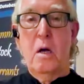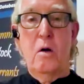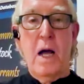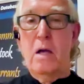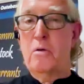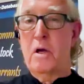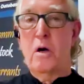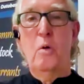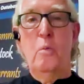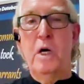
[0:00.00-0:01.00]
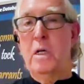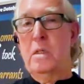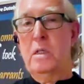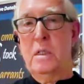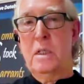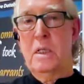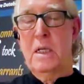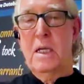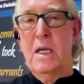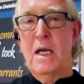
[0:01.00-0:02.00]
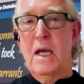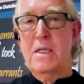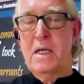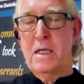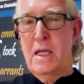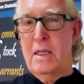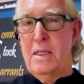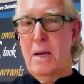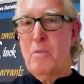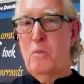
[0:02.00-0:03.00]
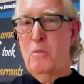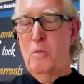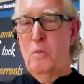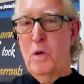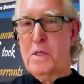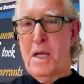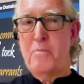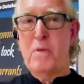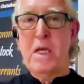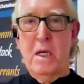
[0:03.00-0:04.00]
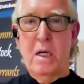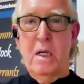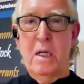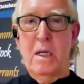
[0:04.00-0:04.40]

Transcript: Oh, I own a whole bunch. I said, yeah, but what does that mean?